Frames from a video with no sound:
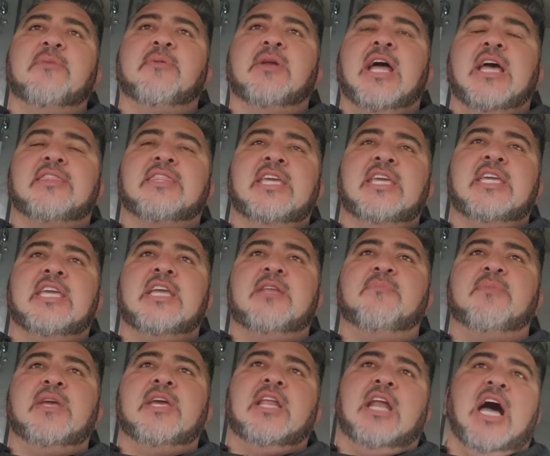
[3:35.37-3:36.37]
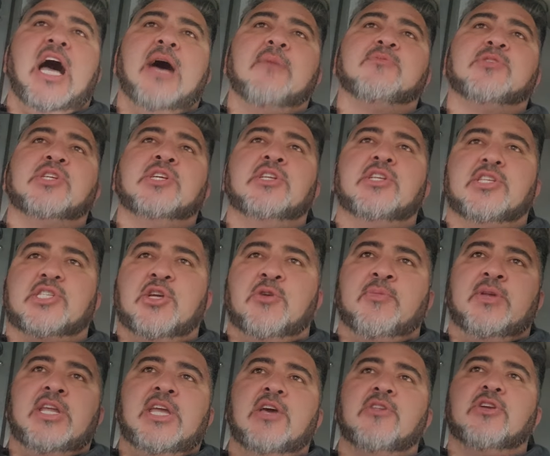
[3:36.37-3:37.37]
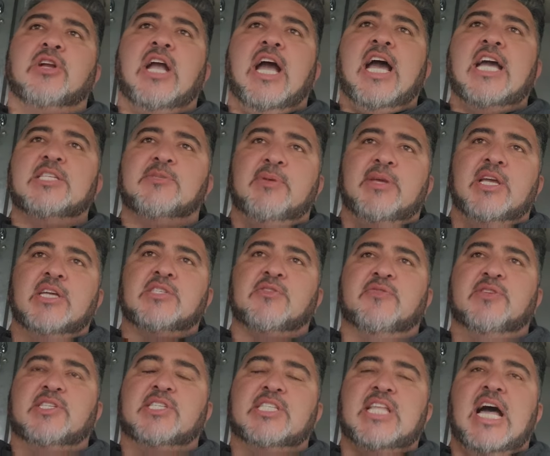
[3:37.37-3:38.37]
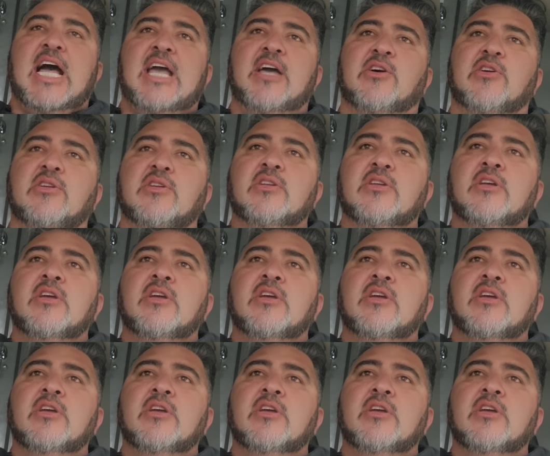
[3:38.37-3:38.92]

but I think he'd be an option to so many other guys because of his style.